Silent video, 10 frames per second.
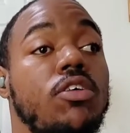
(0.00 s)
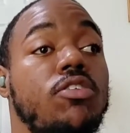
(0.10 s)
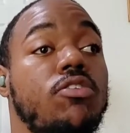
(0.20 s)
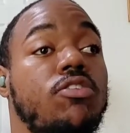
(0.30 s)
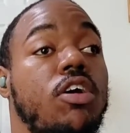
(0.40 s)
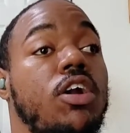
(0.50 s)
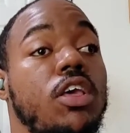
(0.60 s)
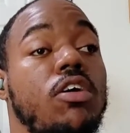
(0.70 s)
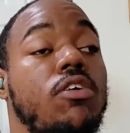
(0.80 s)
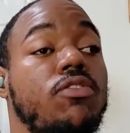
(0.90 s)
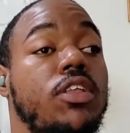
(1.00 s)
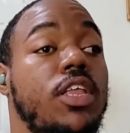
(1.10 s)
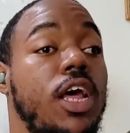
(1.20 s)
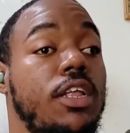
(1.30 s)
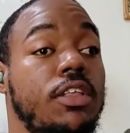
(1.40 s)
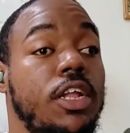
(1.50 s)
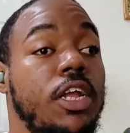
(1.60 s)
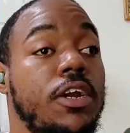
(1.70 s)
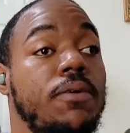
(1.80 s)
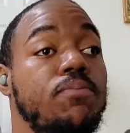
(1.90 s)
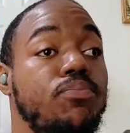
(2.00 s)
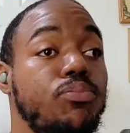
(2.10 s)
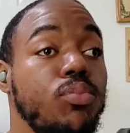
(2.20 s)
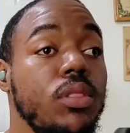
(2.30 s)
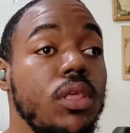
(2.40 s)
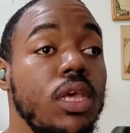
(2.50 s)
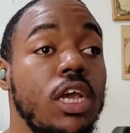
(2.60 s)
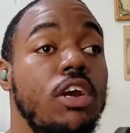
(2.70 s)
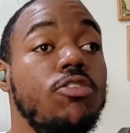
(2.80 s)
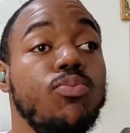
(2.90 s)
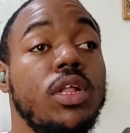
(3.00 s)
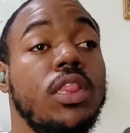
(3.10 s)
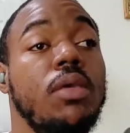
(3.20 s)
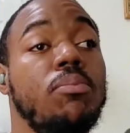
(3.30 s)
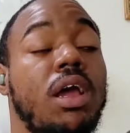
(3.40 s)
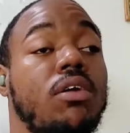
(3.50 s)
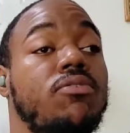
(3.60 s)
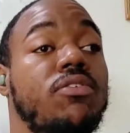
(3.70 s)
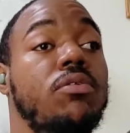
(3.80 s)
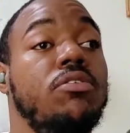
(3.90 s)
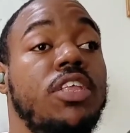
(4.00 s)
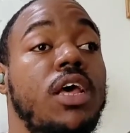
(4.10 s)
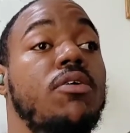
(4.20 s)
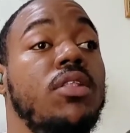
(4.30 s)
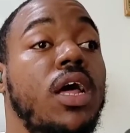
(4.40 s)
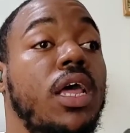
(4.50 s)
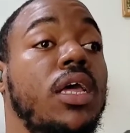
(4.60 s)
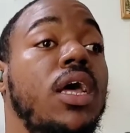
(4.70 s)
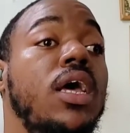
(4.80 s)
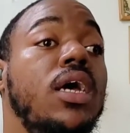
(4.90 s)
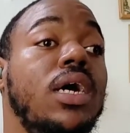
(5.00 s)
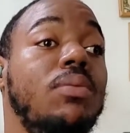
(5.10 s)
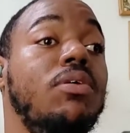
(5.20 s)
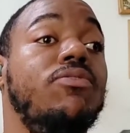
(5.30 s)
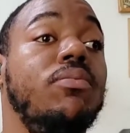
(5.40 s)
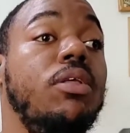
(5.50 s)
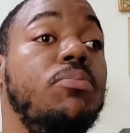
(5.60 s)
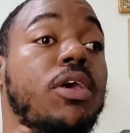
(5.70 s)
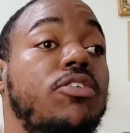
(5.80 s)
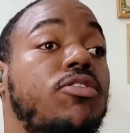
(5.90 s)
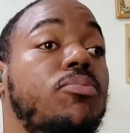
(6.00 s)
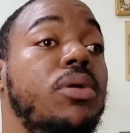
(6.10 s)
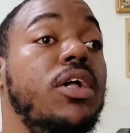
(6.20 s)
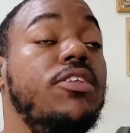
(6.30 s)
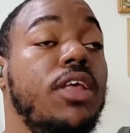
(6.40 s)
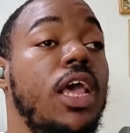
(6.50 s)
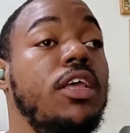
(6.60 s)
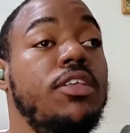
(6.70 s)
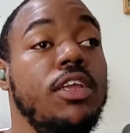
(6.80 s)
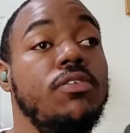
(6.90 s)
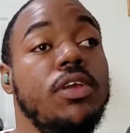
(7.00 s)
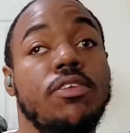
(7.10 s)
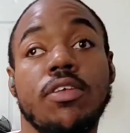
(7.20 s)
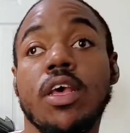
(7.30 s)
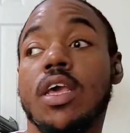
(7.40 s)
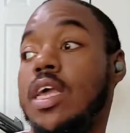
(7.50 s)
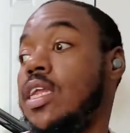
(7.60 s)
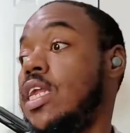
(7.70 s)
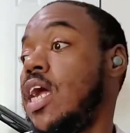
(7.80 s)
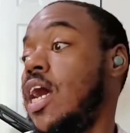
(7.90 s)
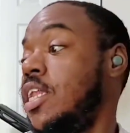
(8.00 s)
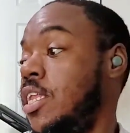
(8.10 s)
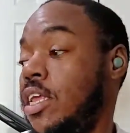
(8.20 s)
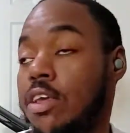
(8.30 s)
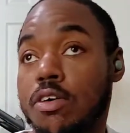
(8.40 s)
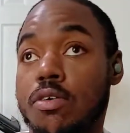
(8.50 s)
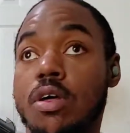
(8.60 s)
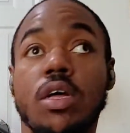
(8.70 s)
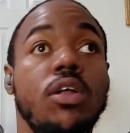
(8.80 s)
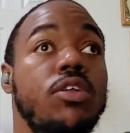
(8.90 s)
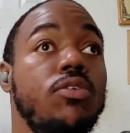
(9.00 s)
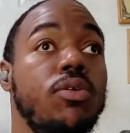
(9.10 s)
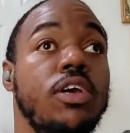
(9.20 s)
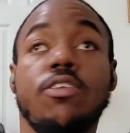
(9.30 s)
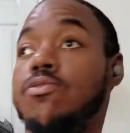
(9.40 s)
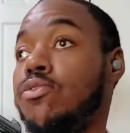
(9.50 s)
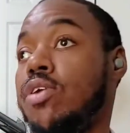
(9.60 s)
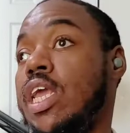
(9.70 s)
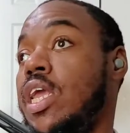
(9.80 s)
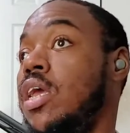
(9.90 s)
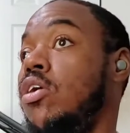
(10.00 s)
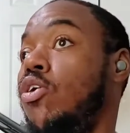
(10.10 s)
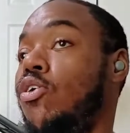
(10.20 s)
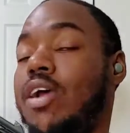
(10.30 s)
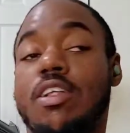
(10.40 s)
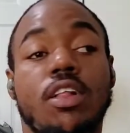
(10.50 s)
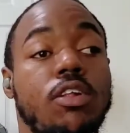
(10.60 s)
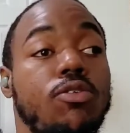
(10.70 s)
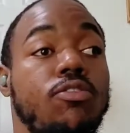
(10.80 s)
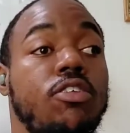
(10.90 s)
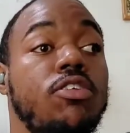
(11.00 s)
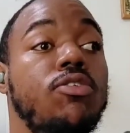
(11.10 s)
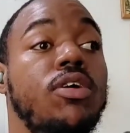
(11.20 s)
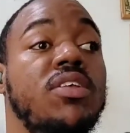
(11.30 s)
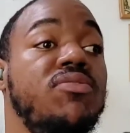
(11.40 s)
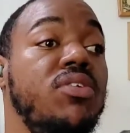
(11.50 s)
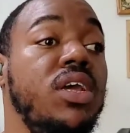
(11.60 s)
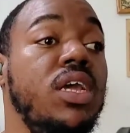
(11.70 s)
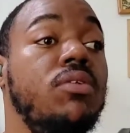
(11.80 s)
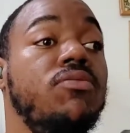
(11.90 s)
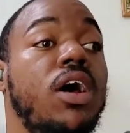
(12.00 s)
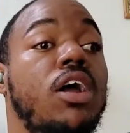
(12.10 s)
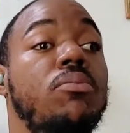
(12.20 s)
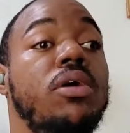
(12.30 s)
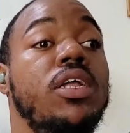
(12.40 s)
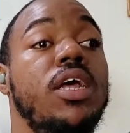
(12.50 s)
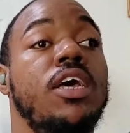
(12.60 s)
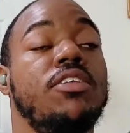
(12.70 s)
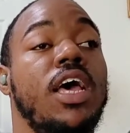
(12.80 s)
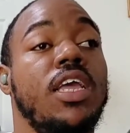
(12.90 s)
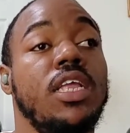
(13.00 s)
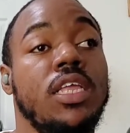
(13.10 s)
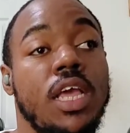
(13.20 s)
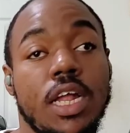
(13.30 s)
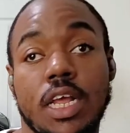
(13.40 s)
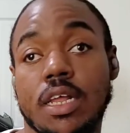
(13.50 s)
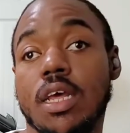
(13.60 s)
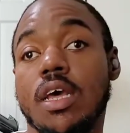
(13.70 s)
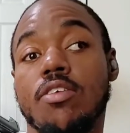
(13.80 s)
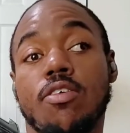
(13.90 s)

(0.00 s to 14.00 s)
So starting off the test here, here's what the microphones sound like coming from the Pixel Buds A series in an ideal noise-free or as close to noise-free environment as I can get it.